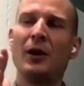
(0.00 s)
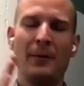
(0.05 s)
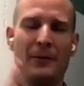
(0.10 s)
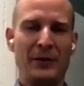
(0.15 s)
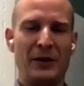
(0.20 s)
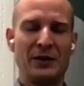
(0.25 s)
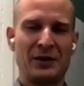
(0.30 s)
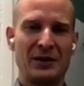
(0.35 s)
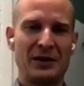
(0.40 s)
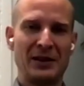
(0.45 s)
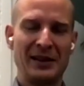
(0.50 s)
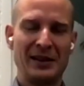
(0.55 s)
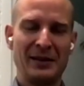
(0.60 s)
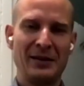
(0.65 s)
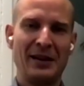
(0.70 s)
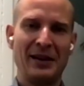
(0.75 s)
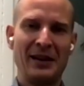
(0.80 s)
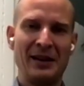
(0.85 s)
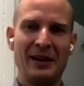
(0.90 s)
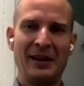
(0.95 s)
obviously,
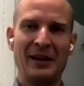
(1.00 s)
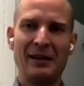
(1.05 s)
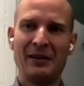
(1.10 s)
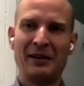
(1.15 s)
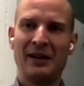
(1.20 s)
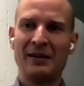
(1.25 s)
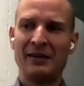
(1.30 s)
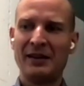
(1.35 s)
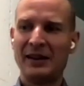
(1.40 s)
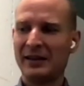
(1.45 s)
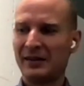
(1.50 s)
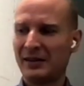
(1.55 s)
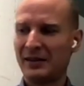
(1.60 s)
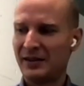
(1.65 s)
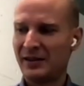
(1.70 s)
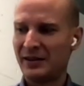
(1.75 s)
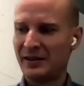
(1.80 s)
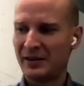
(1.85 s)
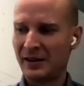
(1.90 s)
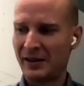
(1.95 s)
I, I, I think
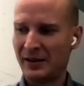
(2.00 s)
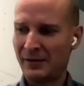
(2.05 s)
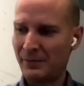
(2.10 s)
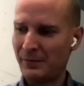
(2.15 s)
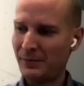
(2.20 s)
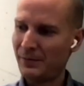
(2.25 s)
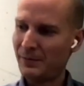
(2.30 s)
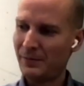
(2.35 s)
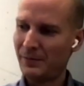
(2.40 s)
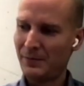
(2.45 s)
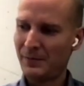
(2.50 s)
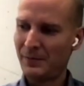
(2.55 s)
this is a